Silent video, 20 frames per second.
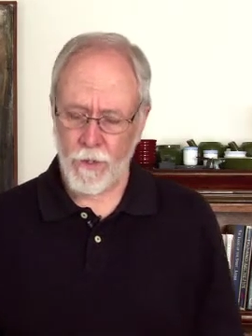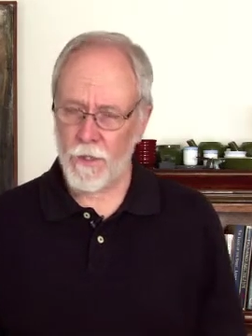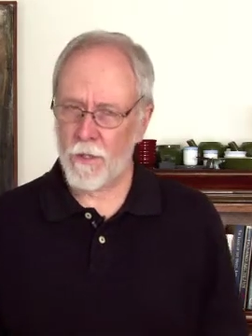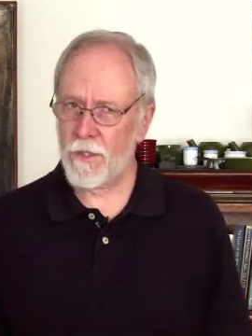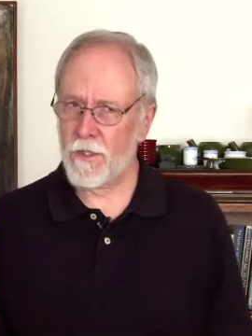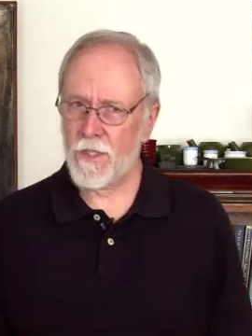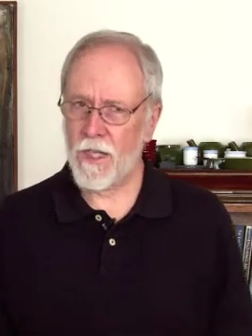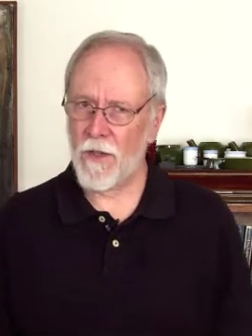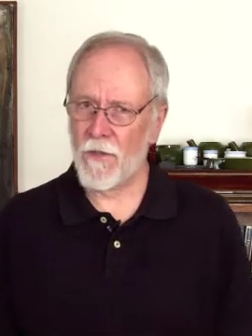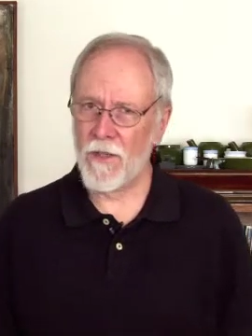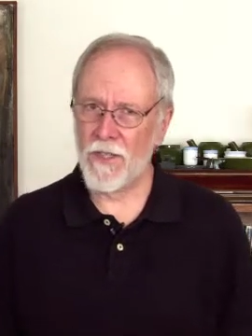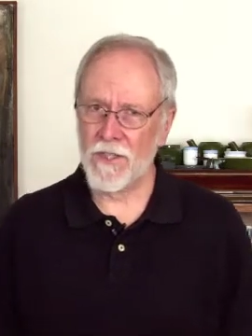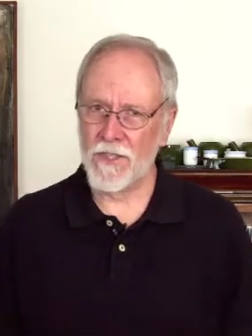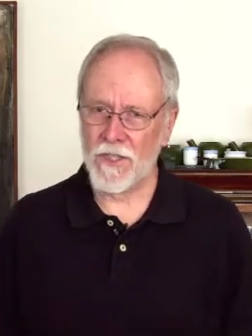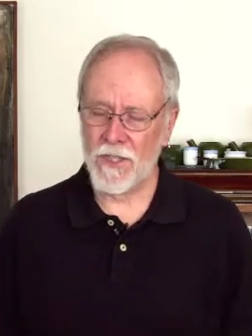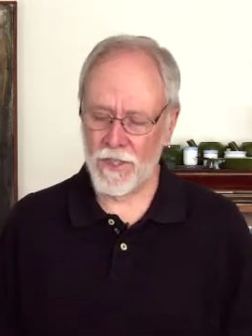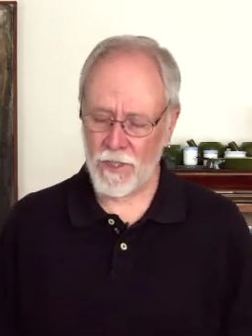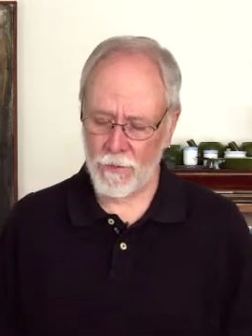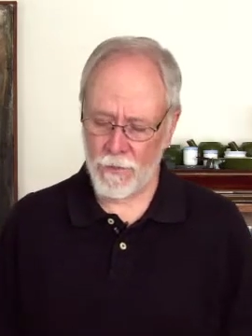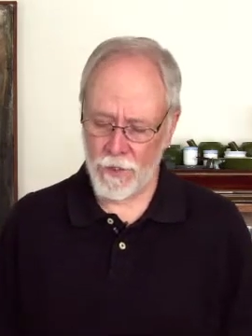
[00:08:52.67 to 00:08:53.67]
There's nothing
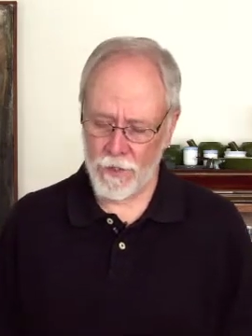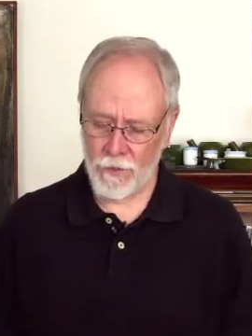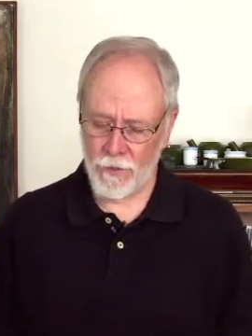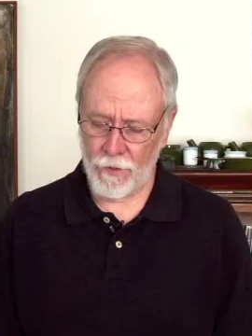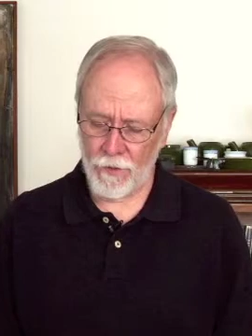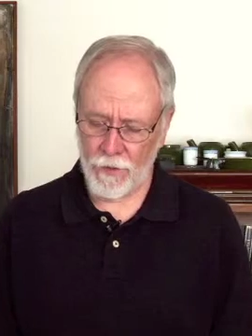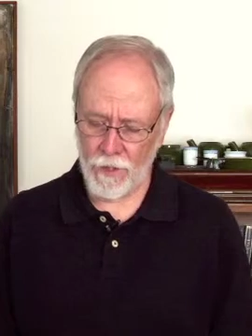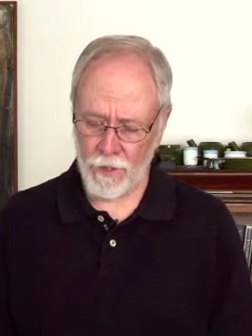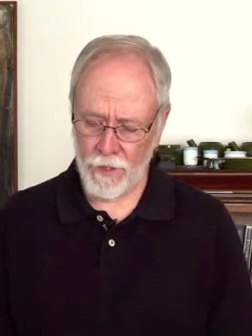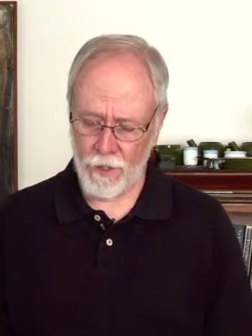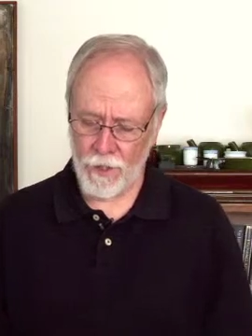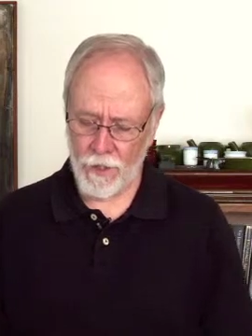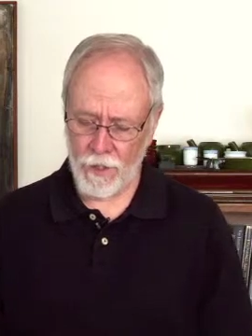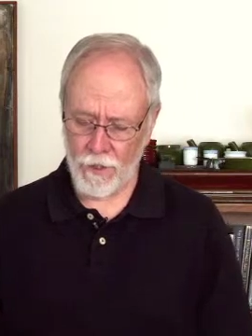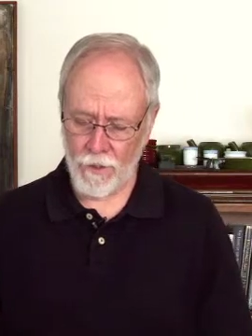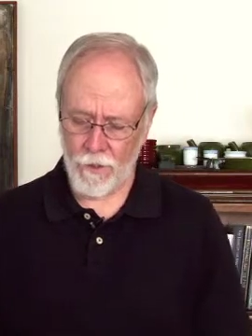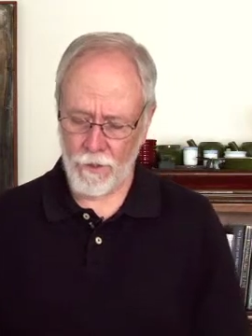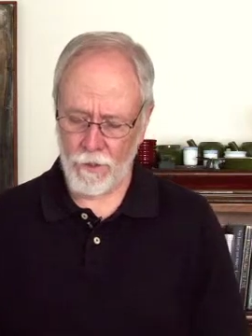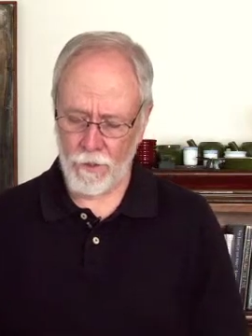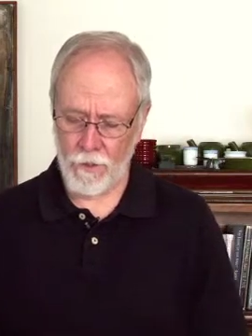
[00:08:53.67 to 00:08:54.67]
sentimental then
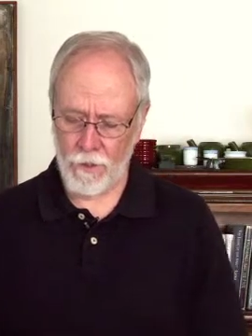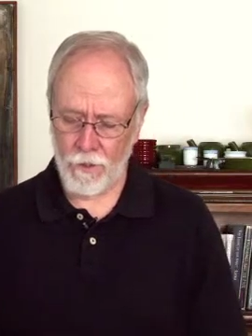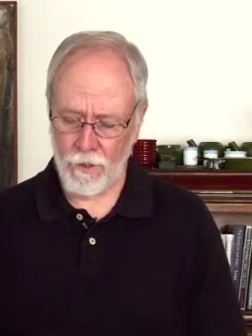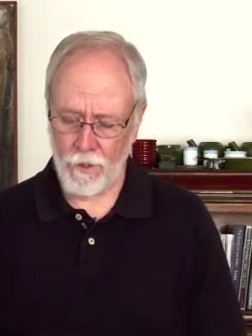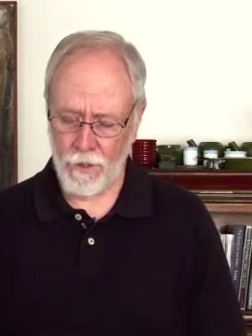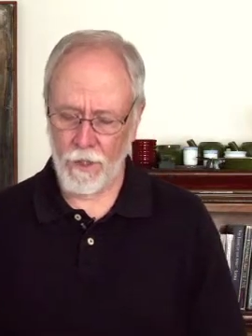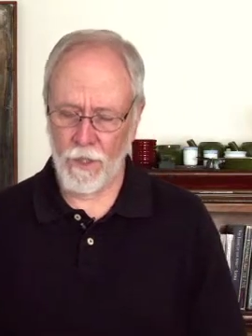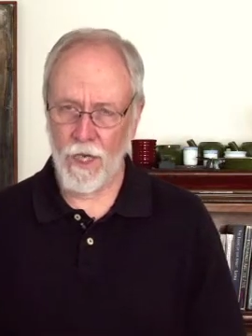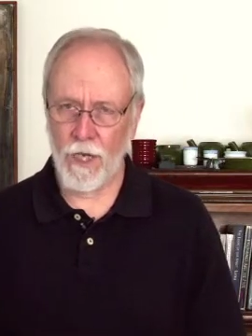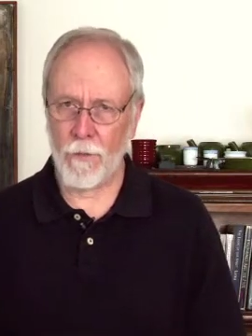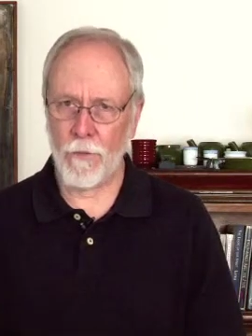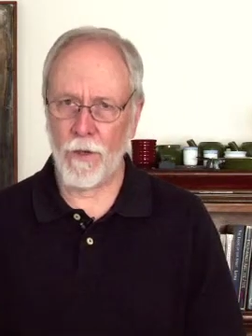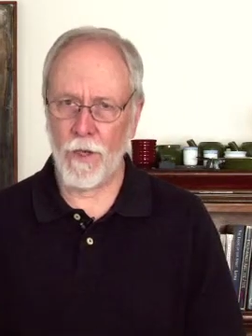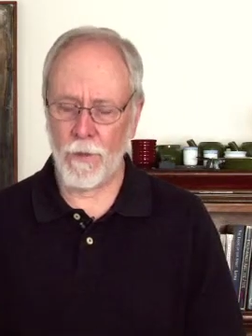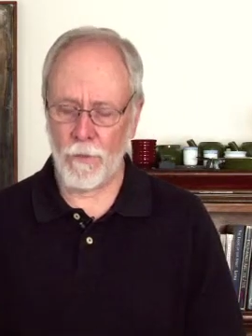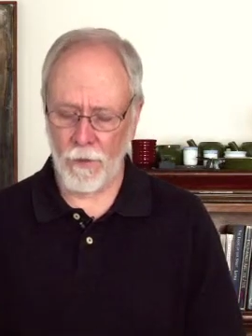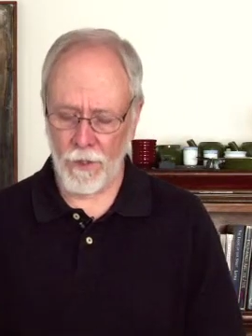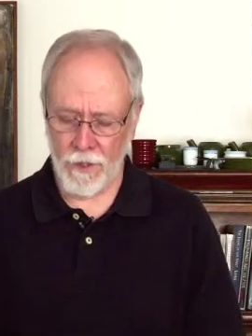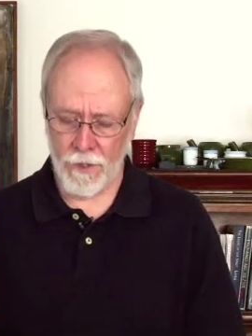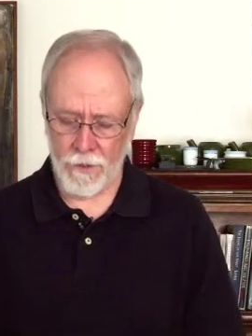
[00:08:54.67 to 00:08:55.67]
here in
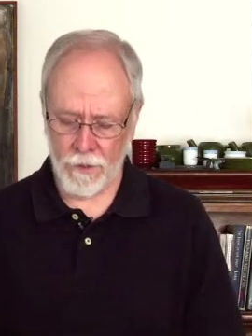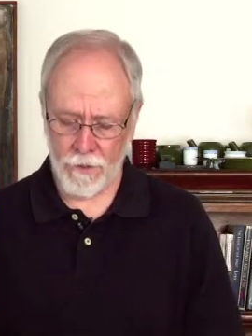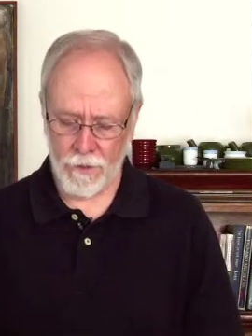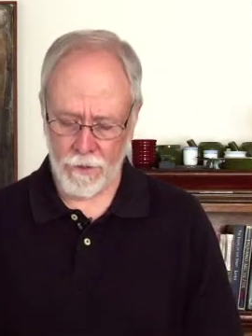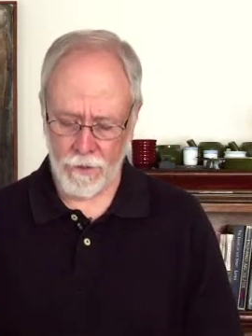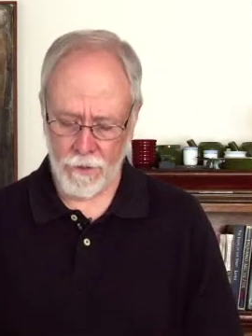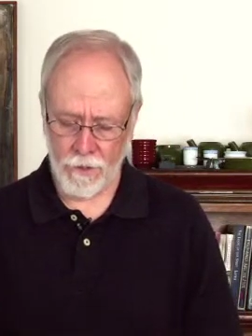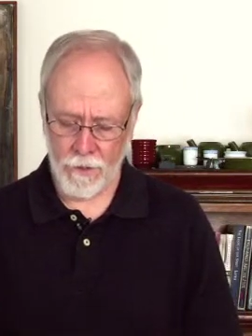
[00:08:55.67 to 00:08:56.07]
Abraham Lincoln,